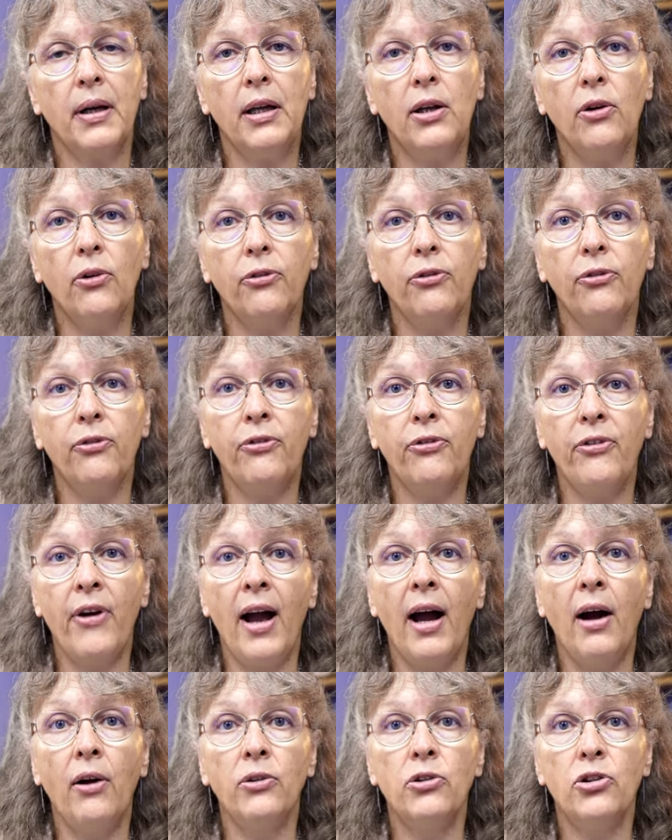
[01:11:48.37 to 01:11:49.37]
you
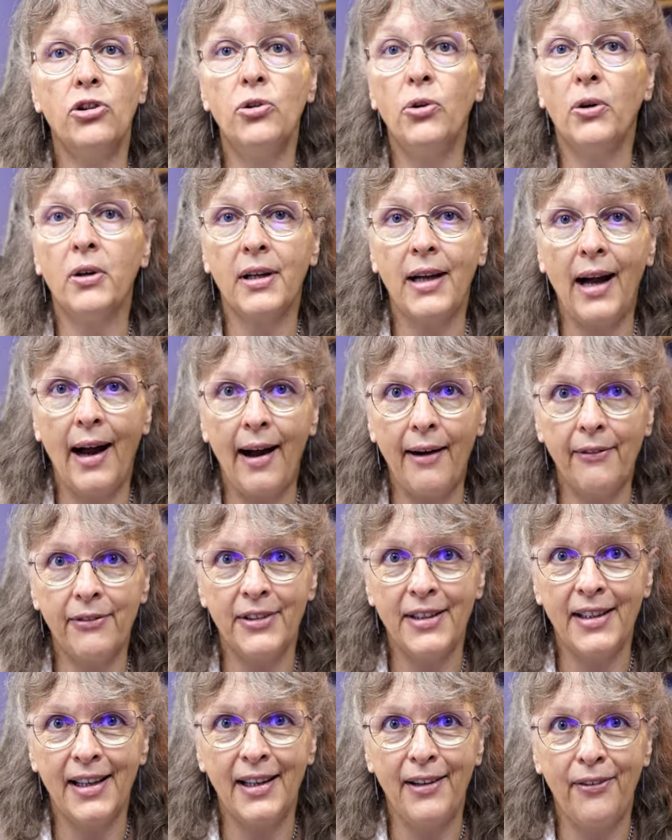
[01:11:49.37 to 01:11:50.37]
found your
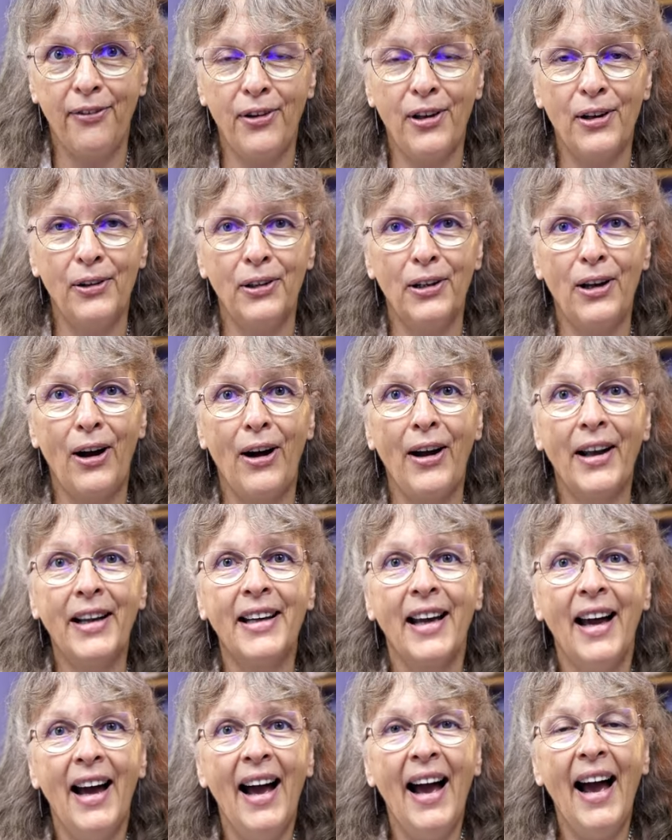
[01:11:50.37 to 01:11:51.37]
coven, if you like,